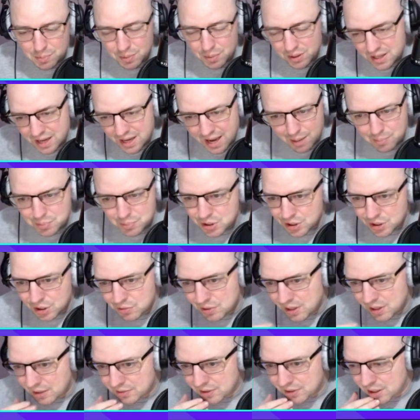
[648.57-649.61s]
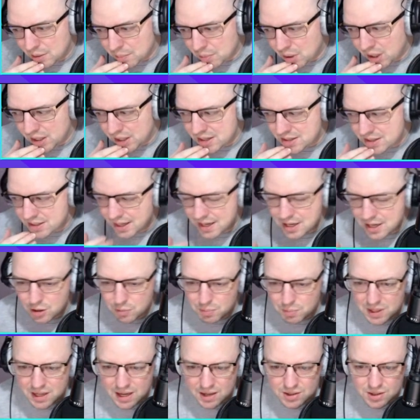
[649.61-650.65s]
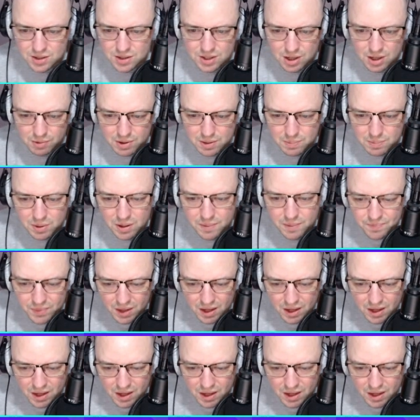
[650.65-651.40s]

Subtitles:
But yeah, absolutely, I think a -8 could be necessary. But